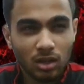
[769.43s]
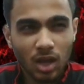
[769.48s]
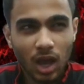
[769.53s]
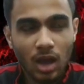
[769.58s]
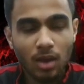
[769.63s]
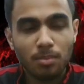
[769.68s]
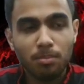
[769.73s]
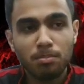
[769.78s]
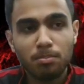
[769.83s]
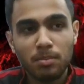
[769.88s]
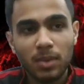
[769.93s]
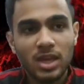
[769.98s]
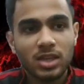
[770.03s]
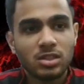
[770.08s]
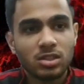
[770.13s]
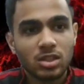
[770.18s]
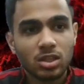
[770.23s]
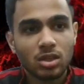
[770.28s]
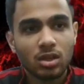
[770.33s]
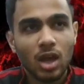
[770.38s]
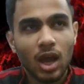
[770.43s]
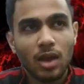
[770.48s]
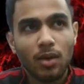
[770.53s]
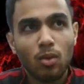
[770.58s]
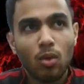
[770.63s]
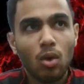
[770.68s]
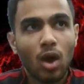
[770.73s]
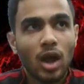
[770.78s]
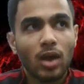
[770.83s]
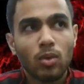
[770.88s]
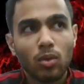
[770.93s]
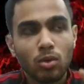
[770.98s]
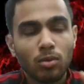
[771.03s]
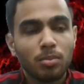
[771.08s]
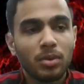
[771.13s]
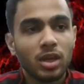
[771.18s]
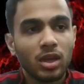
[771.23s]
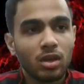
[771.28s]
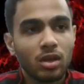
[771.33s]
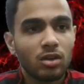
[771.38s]
I may see, I won't
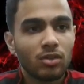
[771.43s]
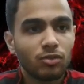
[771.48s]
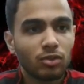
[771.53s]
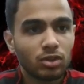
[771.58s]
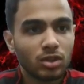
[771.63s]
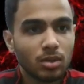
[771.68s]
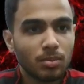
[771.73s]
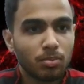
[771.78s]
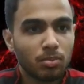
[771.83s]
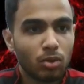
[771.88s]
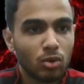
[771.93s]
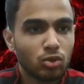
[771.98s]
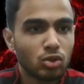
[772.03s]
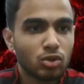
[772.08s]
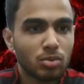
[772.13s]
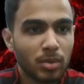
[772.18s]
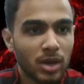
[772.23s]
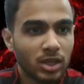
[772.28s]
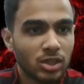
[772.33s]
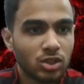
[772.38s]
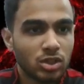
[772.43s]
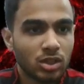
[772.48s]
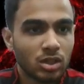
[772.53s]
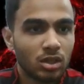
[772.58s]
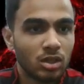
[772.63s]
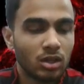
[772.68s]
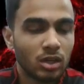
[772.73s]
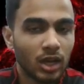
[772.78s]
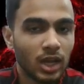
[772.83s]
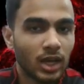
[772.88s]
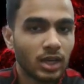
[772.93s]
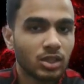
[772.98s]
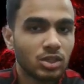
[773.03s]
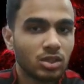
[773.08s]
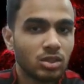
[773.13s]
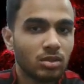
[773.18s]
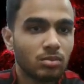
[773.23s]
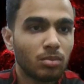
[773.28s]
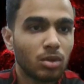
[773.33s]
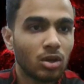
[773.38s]
be here for the post match
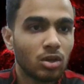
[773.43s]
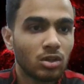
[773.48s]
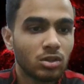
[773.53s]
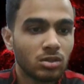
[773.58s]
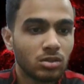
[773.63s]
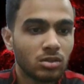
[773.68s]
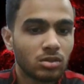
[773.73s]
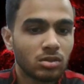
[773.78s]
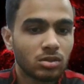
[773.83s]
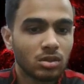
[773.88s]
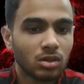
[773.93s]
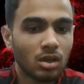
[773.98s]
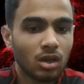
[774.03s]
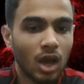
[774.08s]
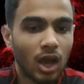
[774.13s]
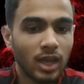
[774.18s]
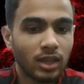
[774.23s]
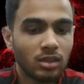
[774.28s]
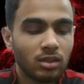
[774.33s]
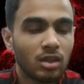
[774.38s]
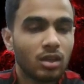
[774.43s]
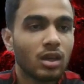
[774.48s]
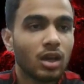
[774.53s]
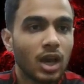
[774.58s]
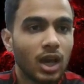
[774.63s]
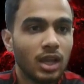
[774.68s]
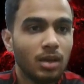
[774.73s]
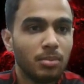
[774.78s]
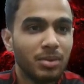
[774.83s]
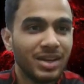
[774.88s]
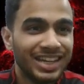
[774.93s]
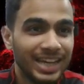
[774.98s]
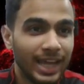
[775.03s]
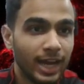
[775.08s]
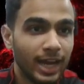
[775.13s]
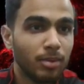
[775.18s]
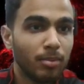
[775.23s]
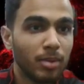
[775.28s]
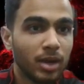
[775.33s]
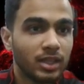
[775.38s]
reaction, because I think I'll be
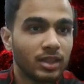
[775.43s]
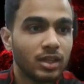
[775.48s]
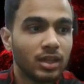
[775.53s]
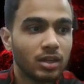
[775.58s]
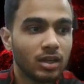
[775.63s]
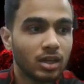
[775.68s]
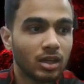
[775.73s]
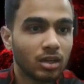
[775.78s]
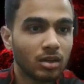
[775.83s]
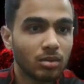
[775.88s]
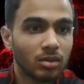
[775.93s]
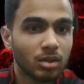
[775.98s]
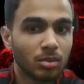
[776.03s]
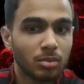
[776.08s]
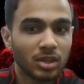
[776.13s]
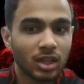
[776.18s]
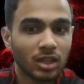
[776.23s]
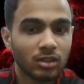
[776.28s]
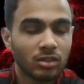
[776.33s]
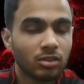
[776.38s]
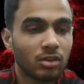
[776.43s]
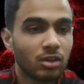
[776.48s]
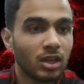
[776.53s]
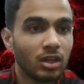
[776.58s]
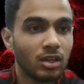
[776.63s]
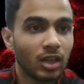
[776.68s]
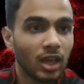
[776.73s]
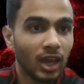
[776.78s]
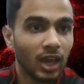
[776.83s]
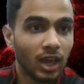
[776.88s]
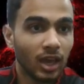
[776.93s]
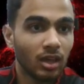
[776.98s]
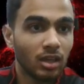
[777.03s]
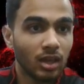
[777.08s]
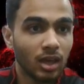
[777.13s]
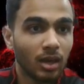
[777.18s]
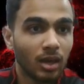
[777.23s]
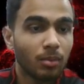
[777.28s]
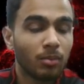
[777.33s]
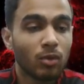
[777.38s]
dead by then. It will be like 3
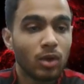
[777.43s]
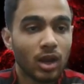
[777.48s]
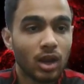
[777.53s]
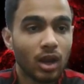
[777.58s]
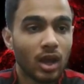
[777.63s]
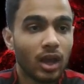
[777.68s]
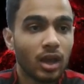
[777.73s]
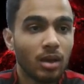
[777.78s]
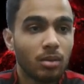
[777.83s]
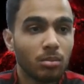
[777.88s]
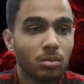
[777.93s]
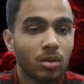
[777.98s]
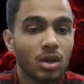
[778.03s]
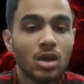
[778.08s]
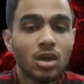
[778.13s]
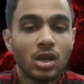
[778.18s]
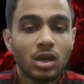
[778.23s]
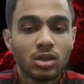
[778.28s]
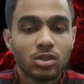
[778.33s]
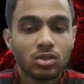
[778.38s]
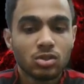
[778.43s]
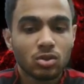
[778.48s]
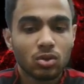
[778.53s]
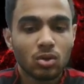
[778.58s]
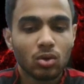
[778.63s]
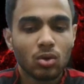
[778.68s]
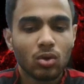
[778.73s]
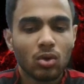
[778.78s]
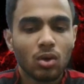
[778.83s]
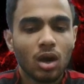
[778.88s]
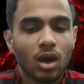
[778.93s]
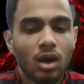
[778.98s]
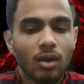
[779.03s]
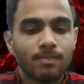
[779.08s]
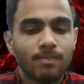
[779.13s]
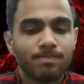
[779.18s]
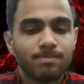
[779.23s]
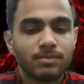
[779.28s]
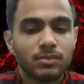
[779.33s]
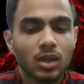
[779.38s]
a.m. where I am. So
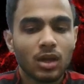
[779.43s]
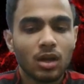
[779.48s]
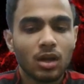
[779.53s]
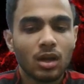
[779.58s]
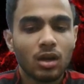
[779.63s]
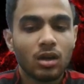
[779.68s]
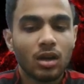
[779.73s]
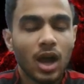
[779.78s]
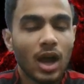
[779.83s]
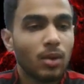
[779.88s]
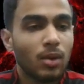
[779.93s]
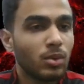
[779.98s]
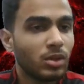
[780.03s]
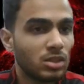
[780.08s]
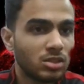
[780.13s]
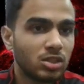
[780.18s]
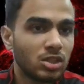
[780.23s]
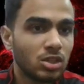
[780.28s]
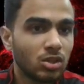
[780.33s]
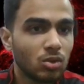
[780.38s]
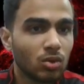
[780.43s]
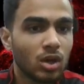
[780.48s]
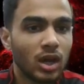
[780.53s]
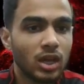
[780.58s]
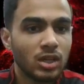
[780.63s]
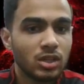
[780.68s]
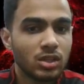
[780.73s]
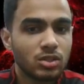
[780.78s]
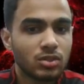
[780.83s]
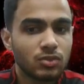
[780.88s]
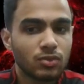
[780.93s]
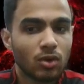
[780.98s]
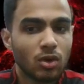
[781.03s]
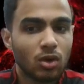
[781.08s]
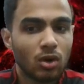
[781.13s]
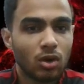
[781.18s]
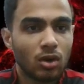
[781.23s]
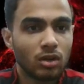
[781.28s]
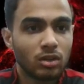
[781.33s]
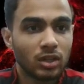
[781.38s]
I will see you guys
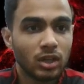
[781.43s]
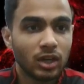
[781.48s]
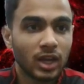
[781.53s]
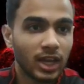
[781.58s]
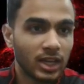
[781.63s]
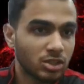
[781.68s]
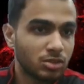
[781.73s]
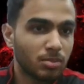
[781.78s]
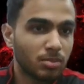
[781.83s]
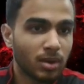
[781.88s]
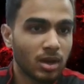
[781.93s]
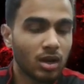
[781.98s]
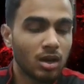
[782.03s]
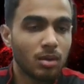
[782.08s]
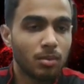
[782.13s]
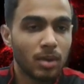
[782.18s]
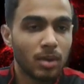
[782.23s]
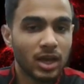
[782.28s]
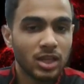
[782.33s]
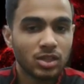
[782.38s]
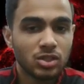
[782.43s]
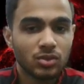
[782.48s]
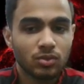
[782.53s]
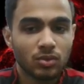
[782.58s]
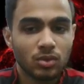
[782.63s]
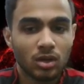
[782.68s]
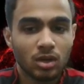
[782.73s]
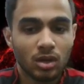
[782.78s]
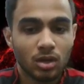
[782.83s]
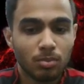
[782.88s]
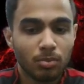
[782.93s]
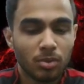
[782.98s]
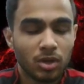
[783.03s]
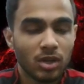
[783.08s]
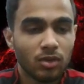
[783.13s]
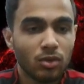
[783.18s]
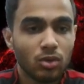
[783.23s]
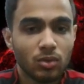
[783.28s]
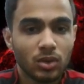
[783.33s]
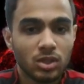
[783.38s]
for the next match
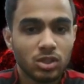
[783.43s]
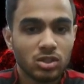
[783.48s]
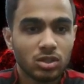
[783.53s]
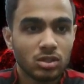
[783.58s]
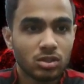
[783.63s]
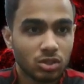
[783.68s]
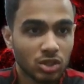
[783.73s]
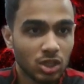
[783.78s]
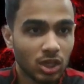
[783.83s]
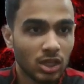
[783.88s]
preview, which is